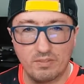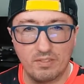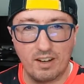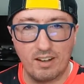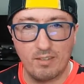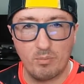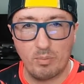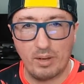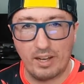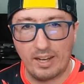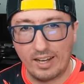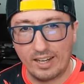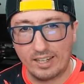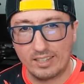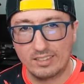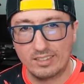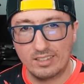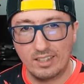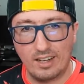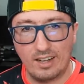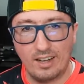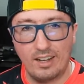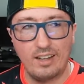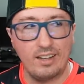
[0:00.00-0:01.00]
5
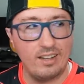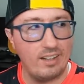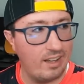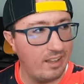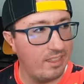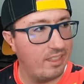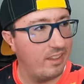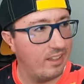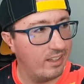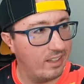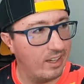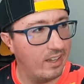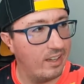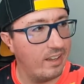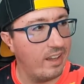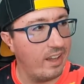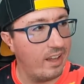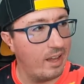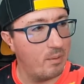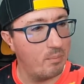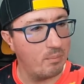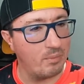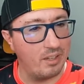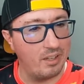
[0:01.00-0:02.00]
packs, I think I
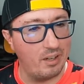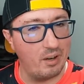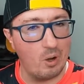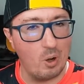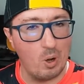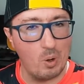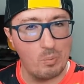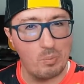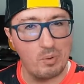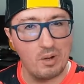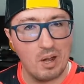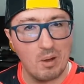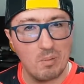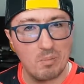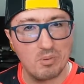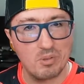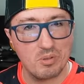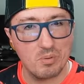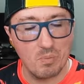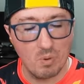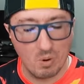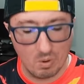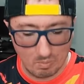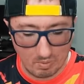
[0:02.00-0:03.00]
am going to open up
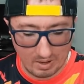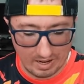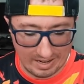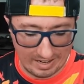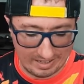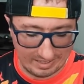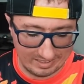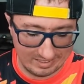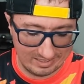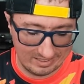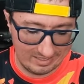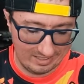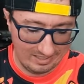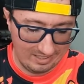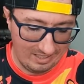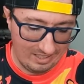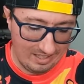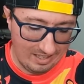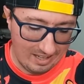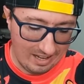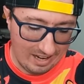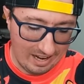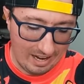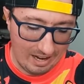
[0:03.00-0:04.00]
some more packs.
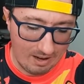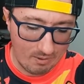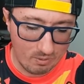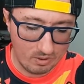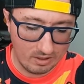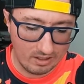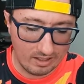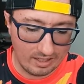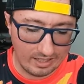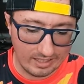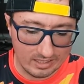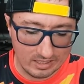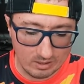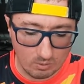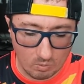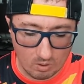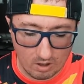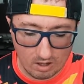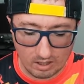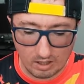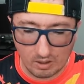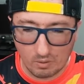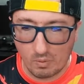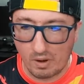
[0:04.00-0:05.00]
I would like to
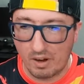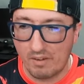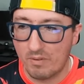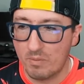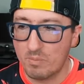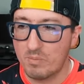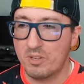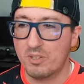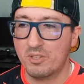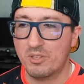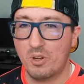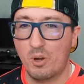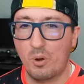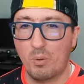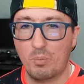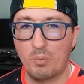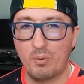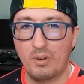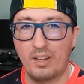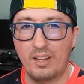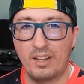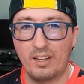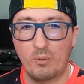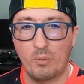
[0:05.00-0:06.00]
walk away from this
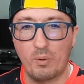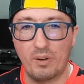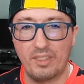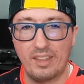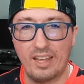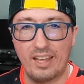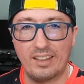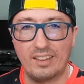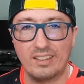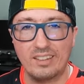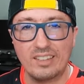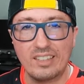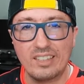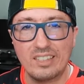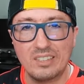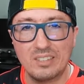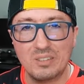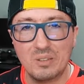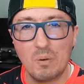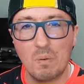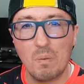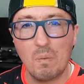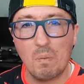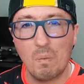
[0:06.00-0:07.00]
opening with at
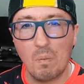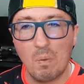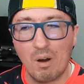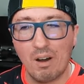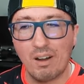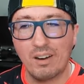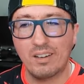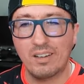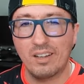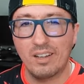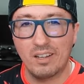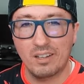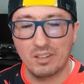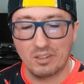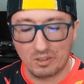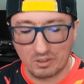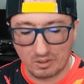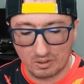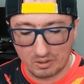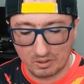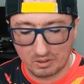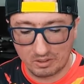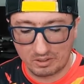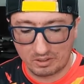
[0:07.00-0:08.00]
least one
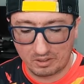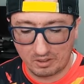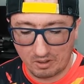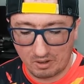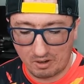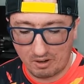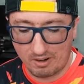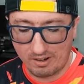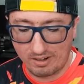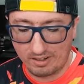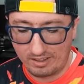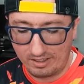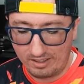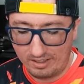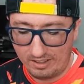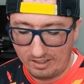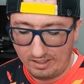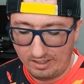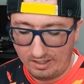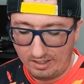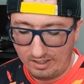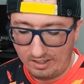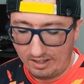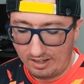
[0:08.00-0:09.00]
good card.
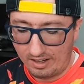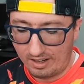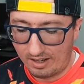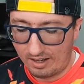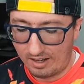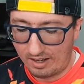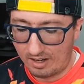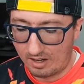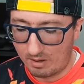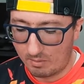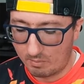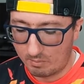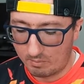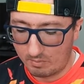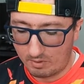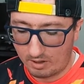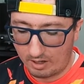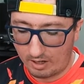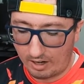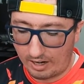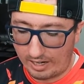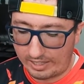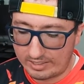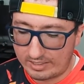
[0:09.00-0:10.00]

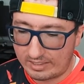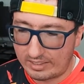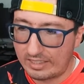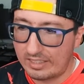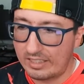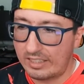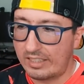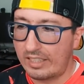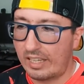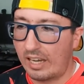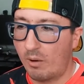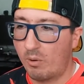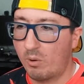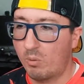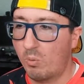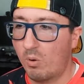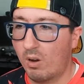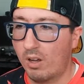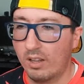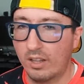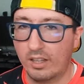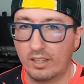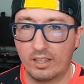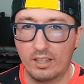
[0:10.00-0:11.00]
Ideally, I would
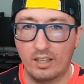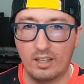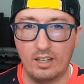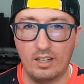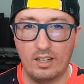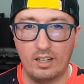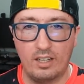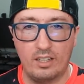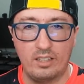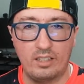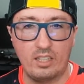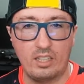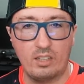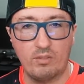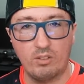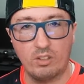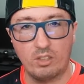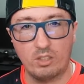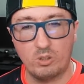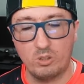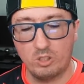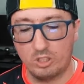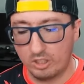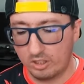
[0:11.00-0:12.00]
want like an
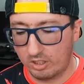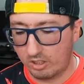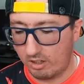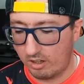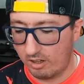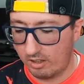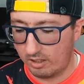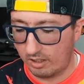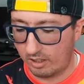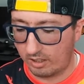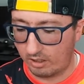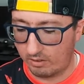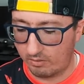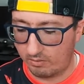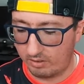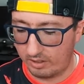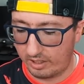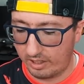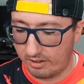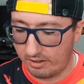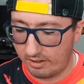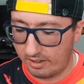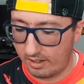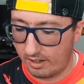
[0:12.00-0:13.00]
evolution card, like a
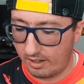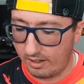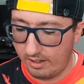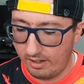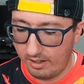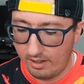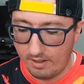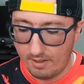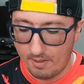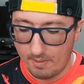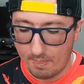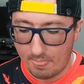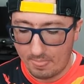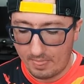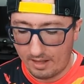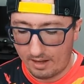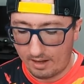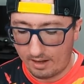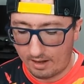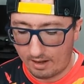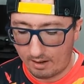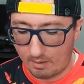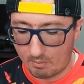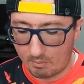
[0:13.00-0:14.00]
Flareon.
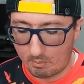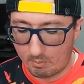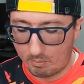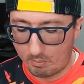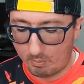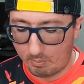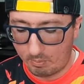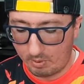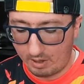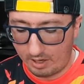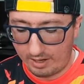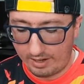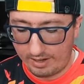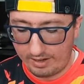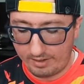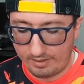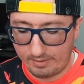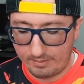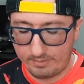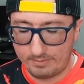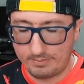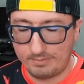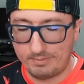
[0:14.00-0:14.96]
But